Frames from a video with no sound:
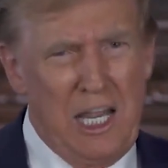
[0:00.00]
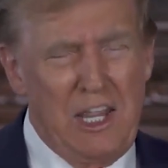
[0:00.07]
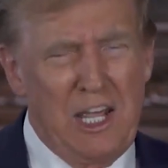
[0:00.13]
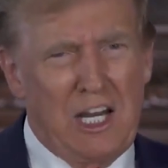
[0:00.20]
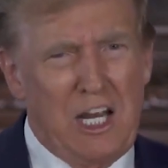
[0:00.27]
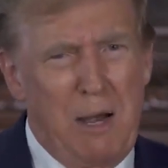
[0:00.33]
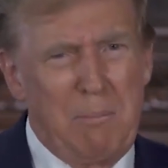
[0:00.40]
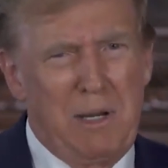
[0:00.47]
And
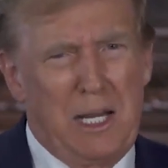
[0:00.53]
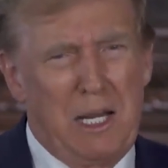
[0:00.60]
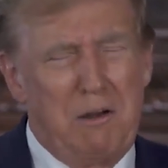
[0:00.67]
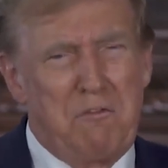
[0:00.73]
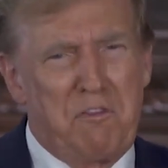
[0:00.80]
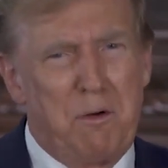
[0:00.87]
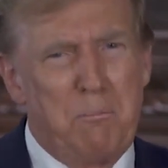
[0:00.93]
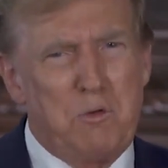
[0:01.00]
they're coming
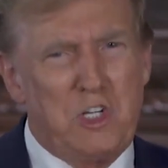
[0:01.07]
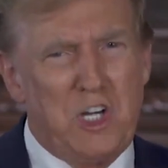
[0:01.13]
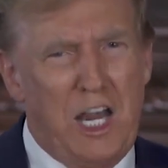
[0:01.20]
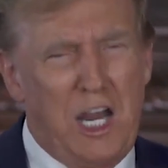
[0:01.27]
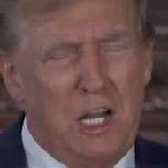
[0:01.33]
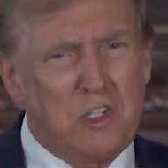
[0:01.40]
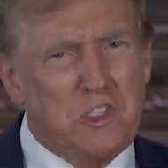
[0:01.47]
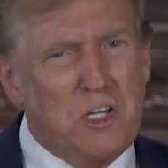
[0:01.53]
in from
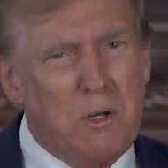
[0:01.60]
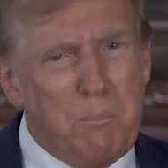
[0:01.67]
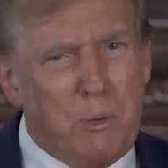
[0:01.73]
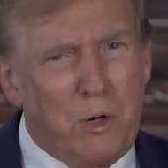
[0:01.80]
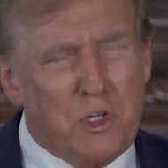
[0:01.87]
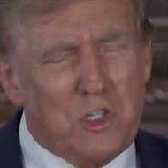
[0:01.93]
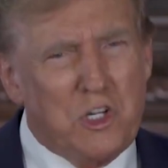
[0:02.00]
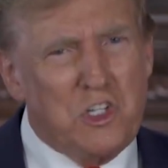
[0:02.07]
jails and
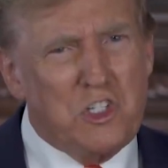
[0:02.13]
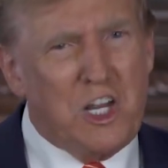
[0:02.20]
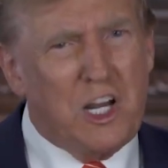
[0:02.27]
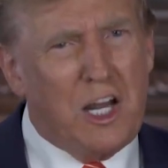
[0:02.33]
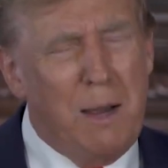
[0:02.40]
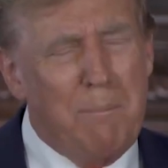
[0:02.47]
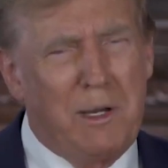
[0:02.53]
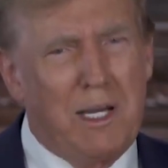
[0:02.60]
prisons. They're
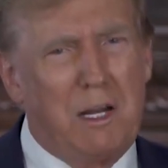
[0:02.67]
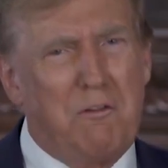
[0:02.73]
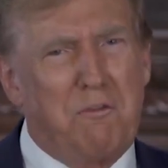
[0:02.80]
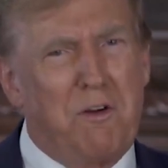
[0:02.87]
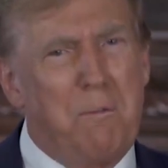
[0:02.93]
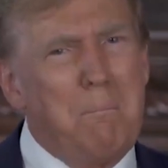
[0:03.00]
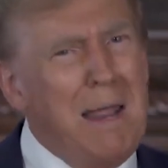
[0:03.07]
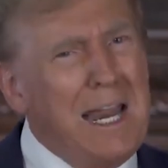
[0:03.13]
coming in
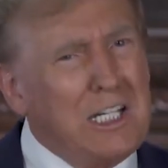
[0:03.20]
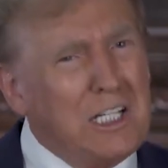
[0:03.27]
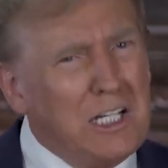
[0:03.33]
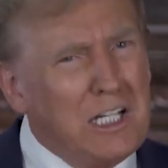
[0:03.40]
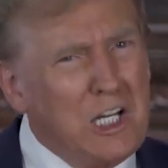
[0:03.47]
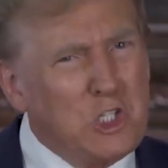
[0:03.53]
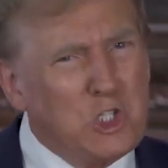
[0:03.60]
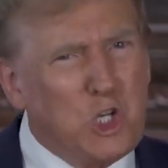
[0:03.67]
from
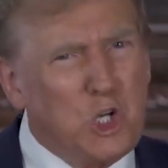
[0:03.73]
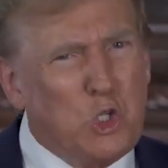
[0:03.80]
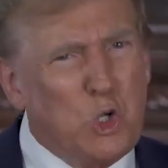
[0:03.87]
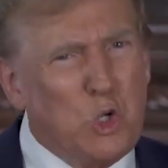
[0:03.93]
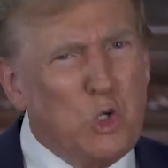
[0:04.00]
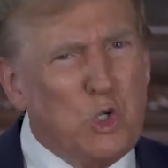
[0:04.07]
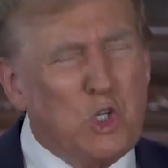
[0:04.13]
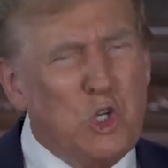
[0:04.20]
mental
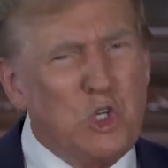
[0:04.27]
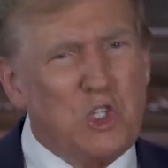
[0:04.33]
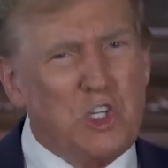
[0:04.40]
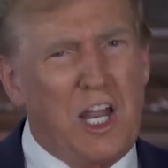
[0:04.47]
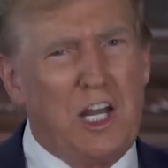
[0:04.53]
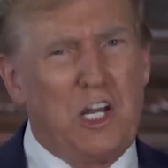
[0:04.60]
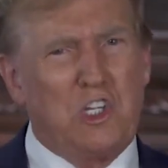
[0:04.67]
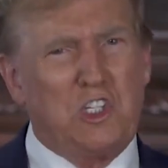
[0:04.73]
institutions
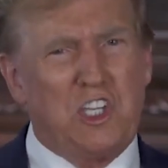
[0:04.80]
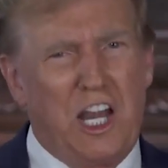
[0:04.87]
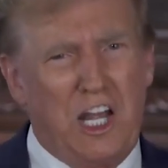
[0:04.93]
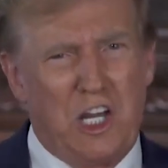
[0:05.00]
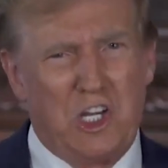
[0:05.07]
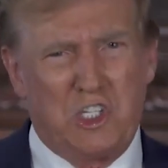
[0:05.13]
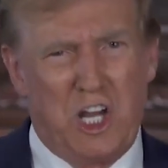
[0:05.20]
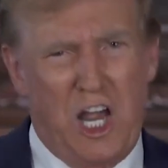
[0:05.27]
and
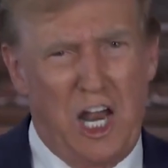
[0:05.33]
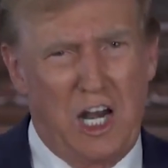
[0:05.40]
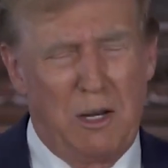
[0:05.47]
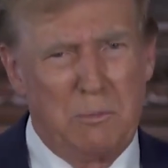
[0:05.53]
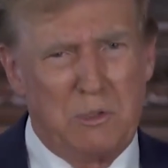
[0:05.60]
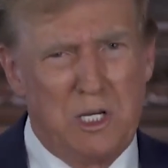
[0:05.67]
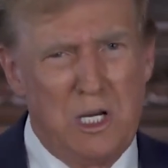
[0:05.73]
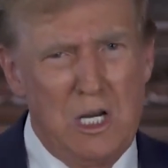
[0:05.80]
insane
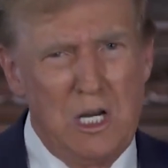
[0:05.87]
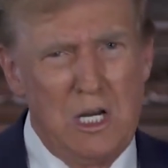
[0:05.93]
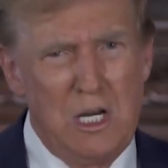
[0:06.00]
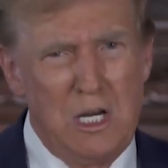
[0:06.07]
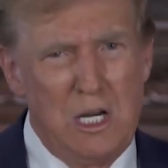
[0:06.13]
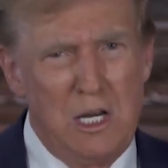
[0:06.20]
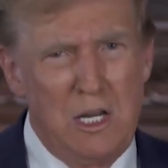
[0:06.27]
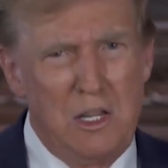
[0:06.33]
asylums.
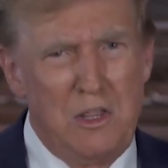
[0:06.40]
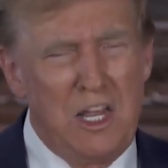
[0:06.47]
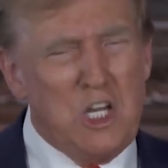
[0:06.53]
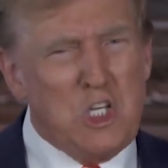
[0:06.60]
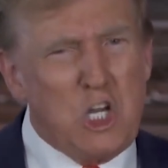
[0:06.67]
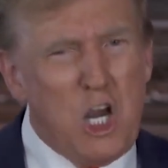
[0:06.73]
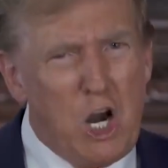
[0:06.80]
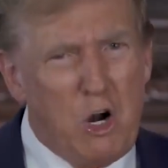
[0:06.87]
They're
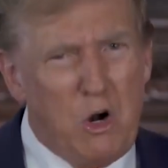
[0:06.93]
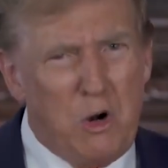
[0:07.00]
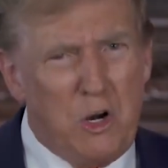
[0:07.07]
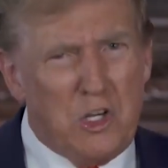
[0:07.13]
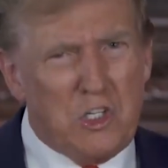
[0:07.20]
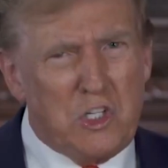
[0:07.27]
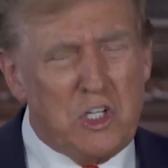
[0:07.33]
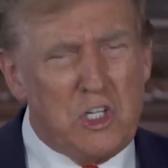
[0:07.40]

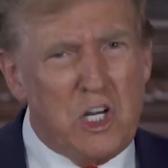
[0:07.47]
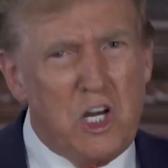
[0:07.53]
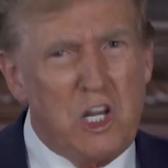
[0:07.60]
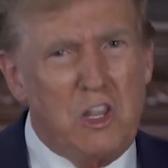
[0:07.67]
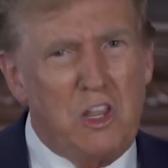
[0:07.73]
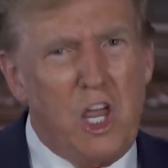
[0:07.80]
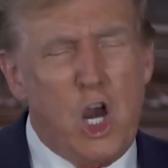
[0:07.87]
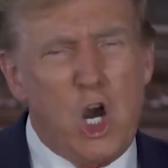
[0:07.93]
terrorists.
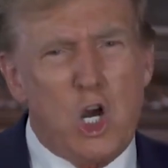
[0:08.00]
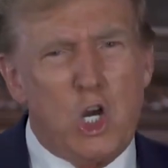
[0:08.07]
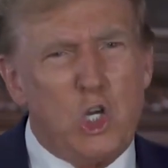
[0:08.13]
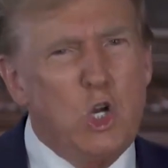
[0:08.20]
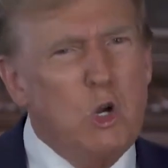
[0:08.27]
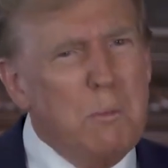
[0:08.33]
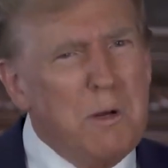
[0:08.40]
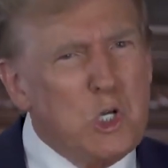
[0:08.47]
They're
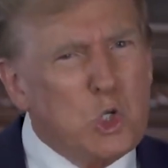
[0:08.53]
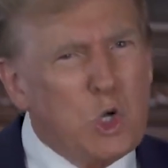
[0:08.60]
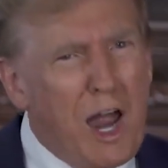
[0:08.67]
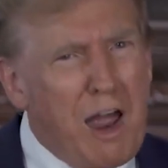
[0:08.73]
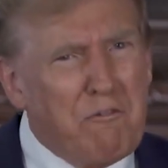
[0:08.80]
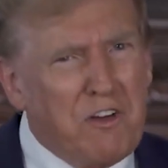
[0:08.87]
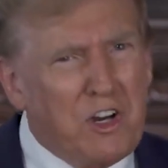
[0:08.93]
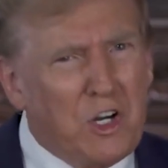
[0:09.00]
human
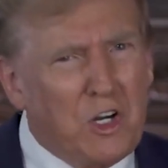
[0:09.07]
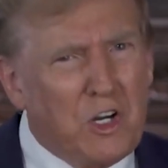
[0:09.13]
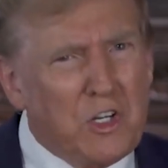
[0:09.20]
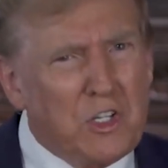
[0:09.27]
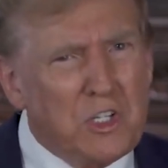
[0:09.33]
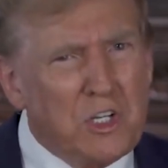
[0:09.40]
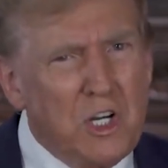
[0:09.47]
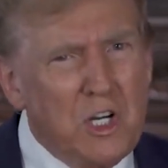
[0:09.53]

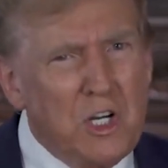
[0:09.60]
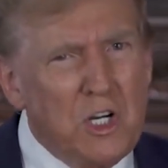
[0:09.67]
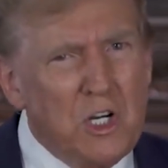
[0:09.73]
traffickers.